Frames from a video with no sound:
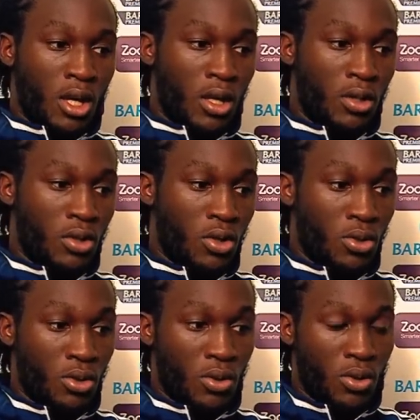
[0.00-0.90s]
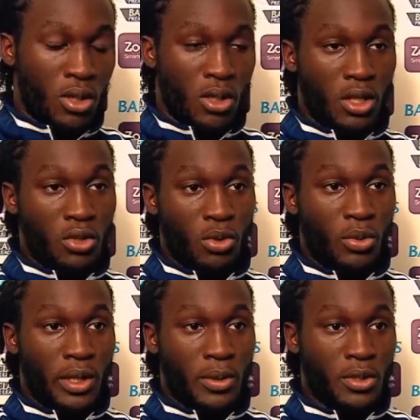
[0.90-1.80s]
he knew he knew
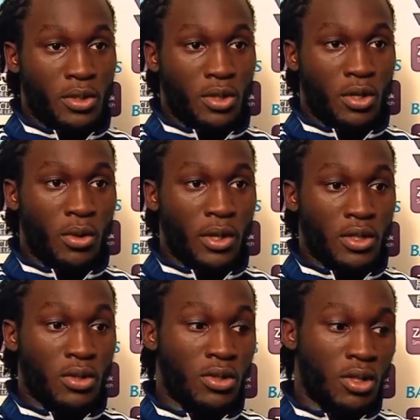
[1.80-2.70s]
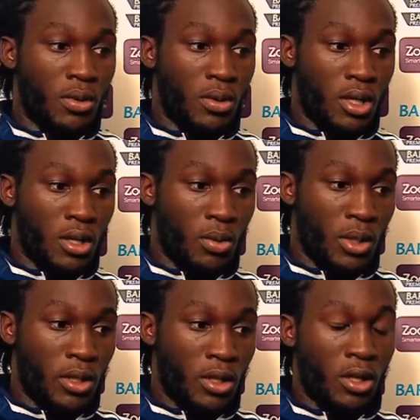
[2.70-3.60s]
where I was going to. So uh,
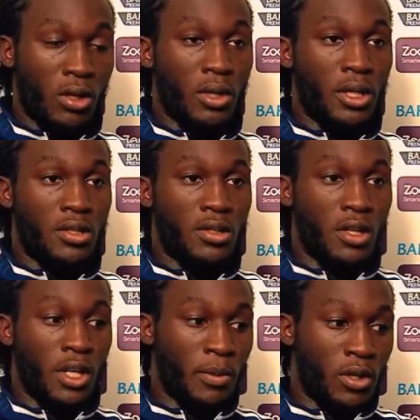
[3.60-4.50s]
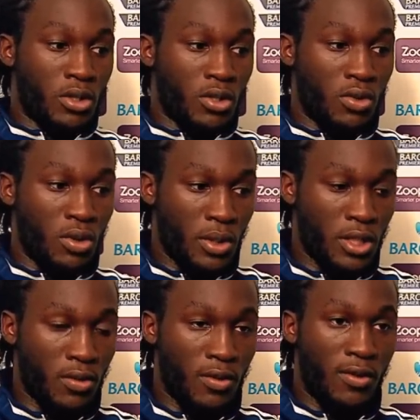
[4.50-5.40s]
well done, all credits to him and also to the
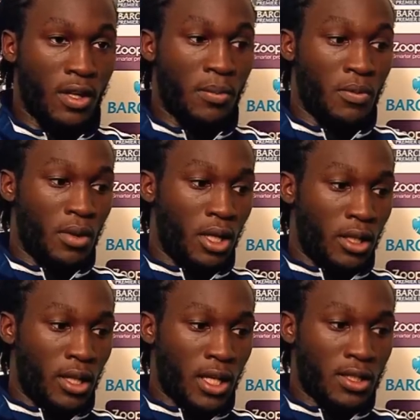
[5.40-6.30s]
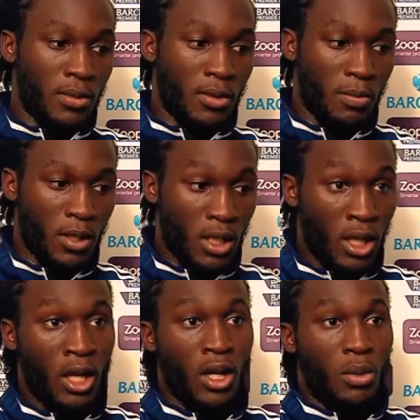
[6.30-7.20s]
rest of the team. Really, they accepted me
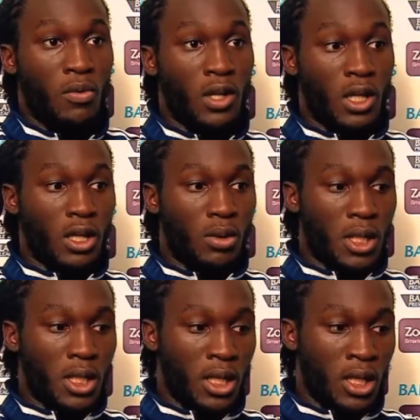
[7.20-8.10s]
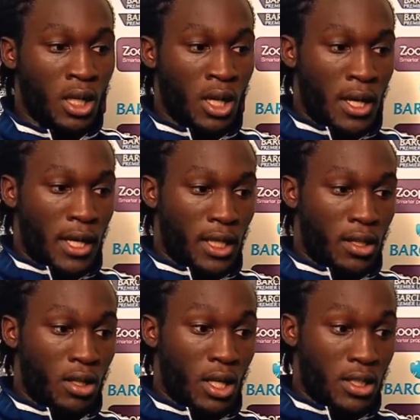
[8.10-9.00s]
really quickly and
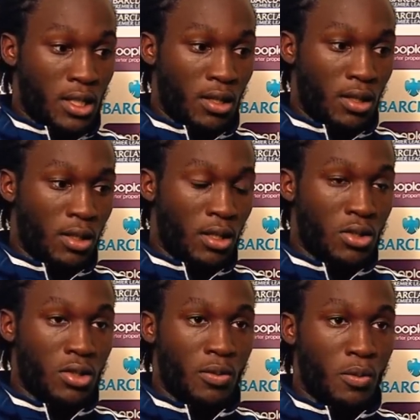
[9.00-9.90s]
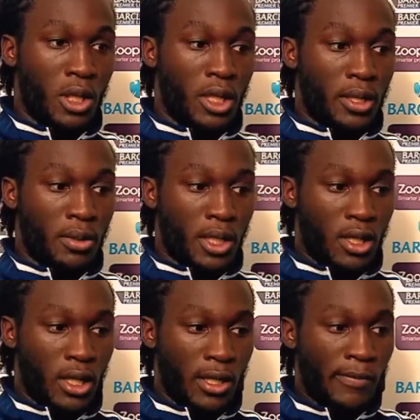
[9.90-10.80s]
uh, I settled in also really
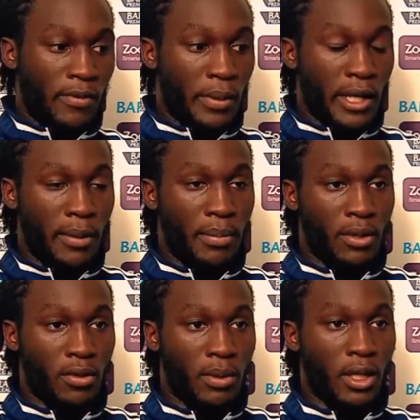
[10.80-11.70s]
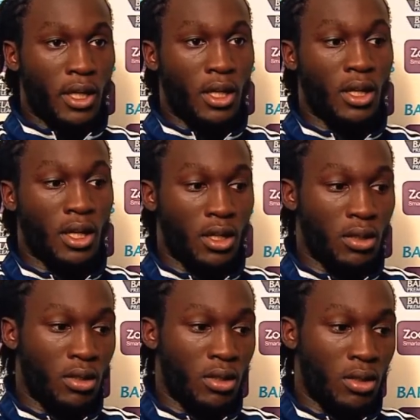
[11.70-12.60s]
quickly. And I'm very happy to be here
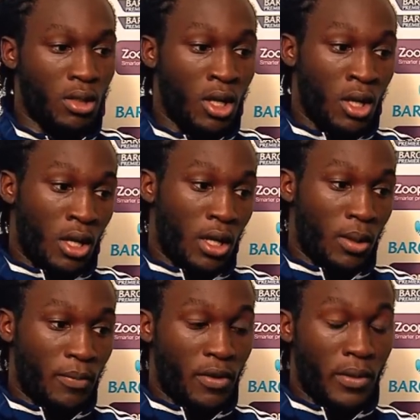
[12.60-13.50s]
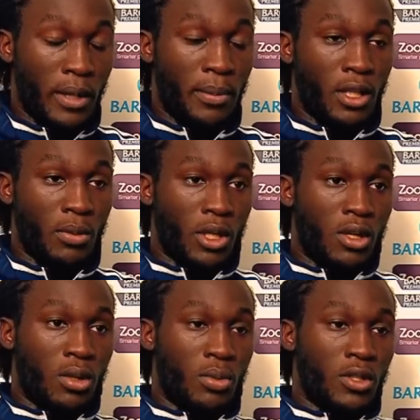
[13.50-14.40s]
and uh, and I'm very happy that we
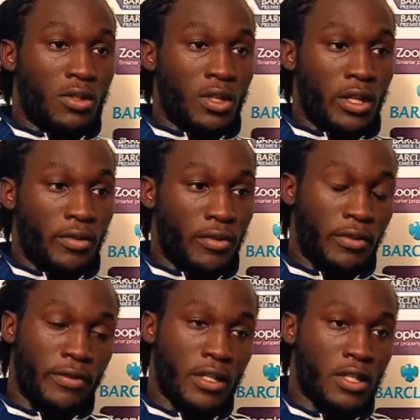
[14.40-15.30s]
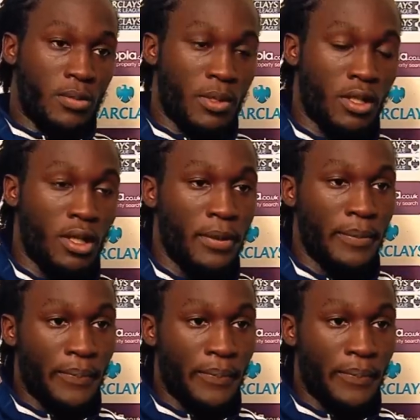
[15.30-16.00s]
got a win today for the fans especially